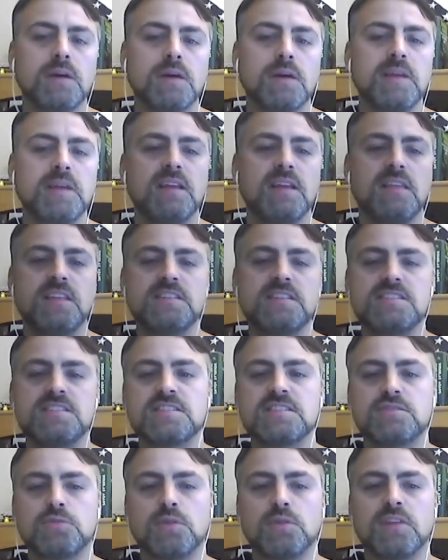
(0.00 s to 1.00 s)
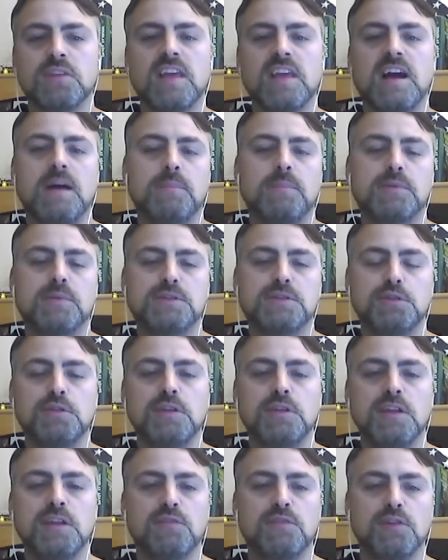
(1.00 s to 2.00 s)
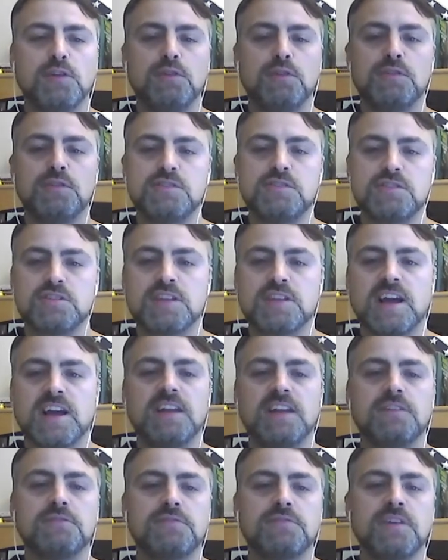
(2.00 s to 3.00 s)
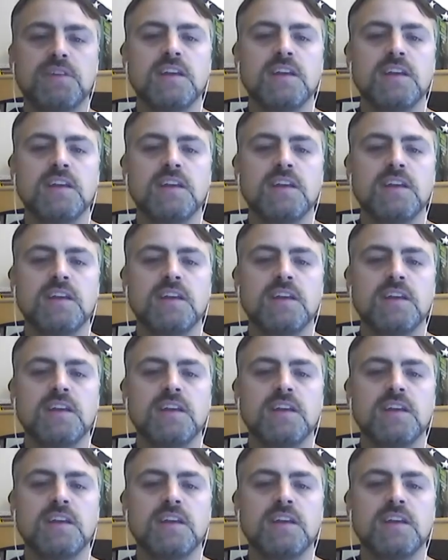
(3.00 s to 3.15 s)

I mean, this is sort of the opportunity for you to just kind of,